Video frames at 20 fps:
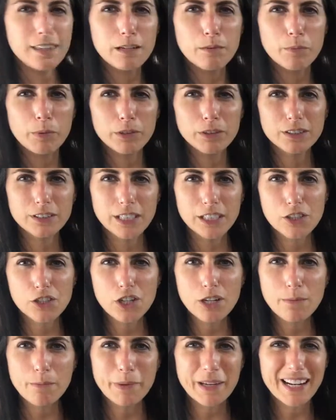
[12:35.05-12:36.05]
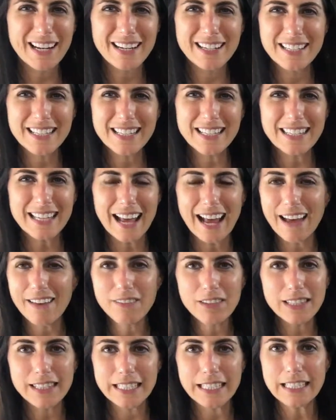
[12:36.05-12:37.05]
bulk section, but I
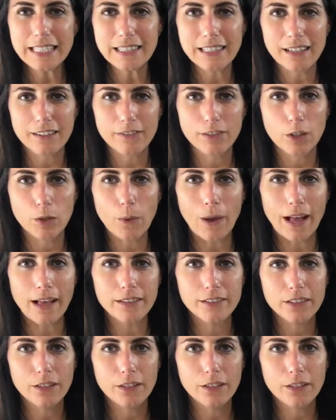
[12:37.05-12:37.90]
haven't seen it there for a while.